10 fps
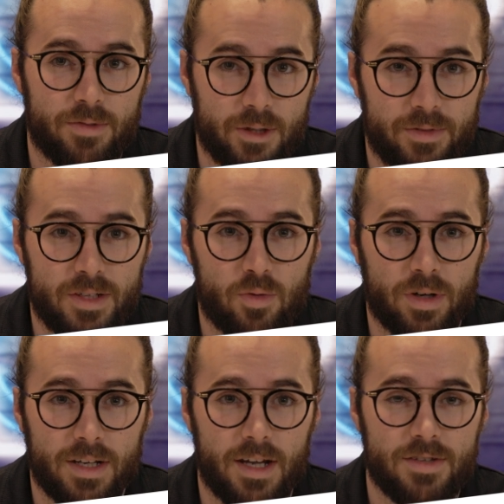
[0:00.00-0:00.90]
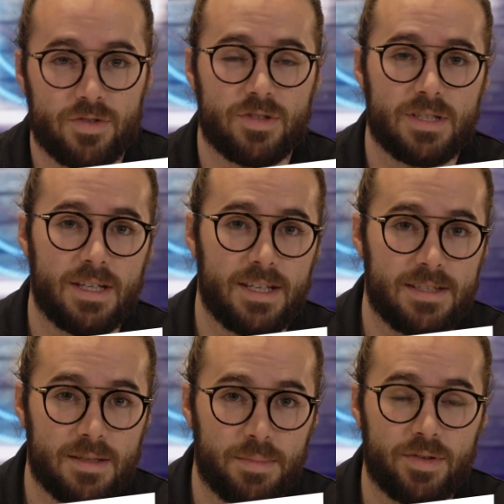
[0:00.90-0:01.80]
for event organizers,
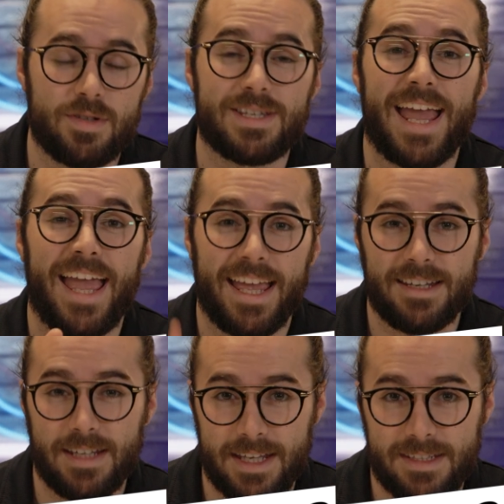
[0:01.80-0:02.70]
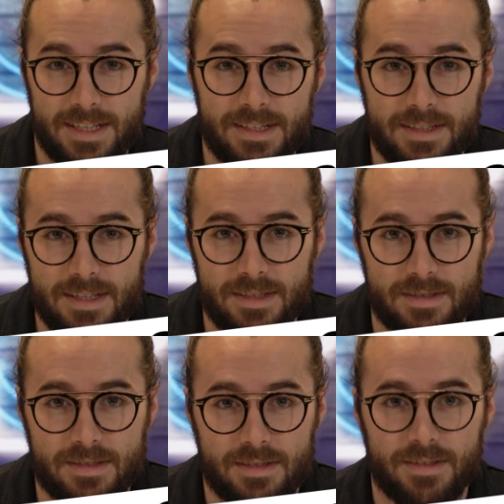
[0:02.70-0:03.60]
exhibitors, and
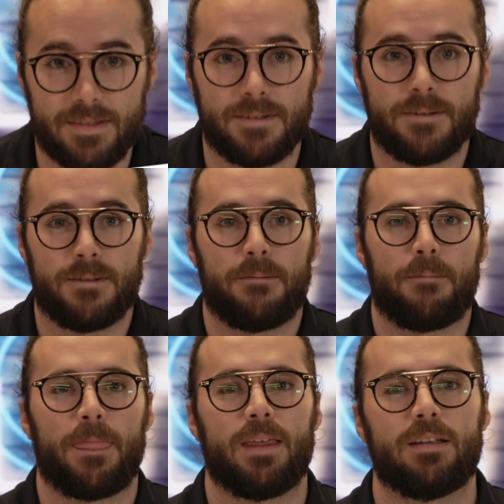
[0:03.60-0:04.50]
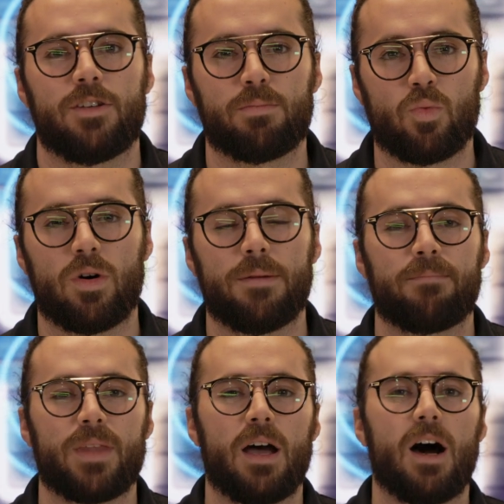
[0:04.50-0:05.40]
attendees. Number one,
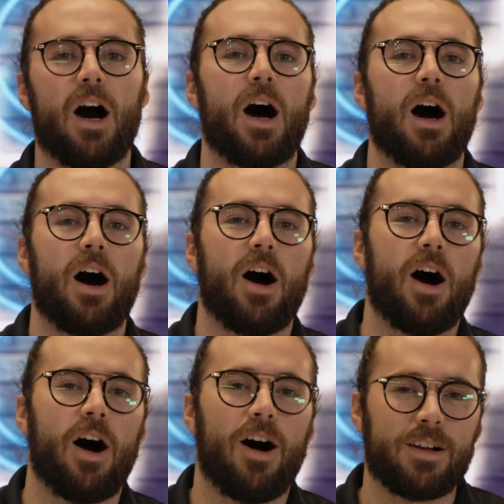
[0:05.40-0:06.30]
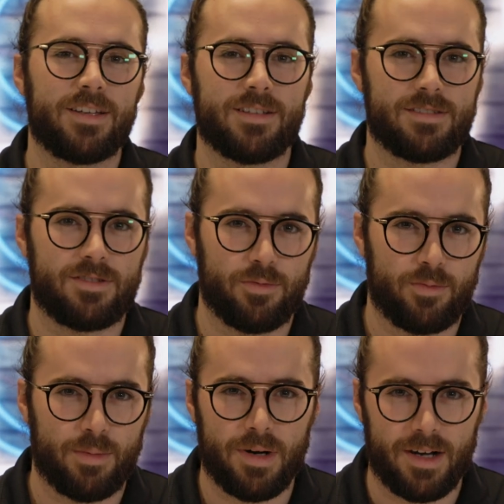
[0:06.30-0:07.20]
August
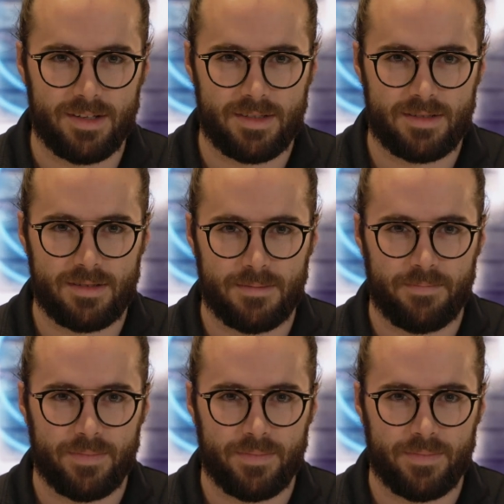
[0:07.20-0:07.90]
Robotics.